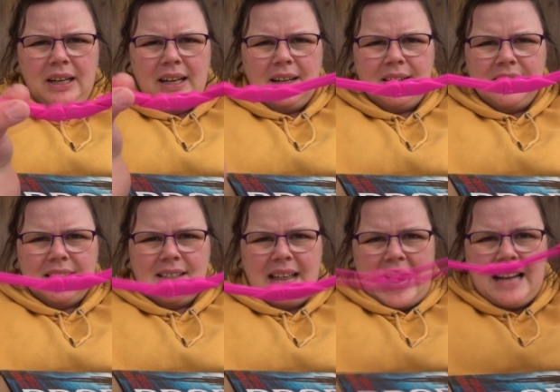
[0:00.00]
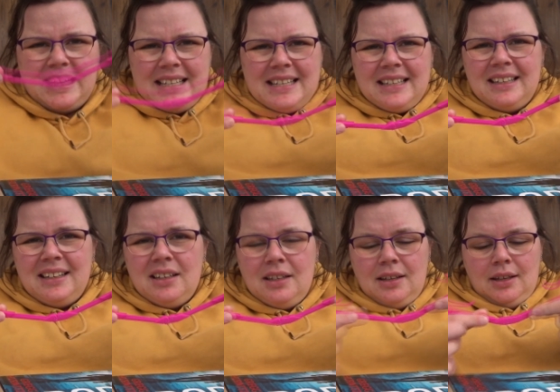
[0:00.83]
and extends
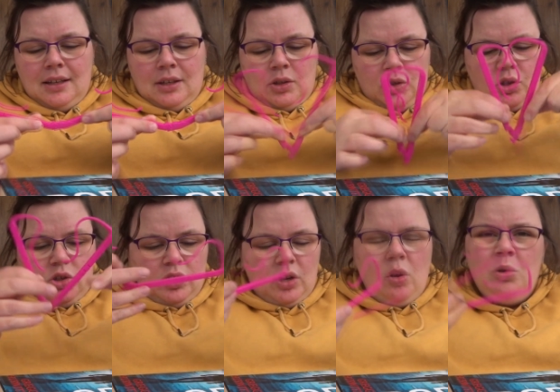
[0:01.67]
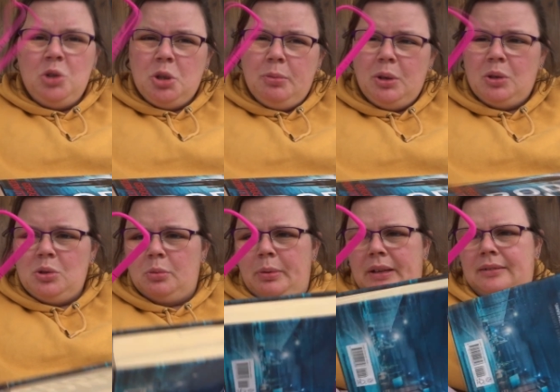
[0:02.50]
so you can hold your books
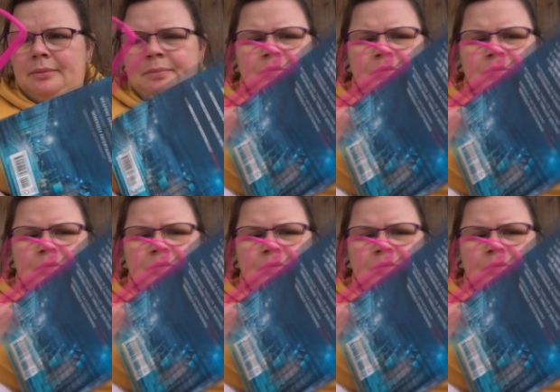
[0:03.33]
open.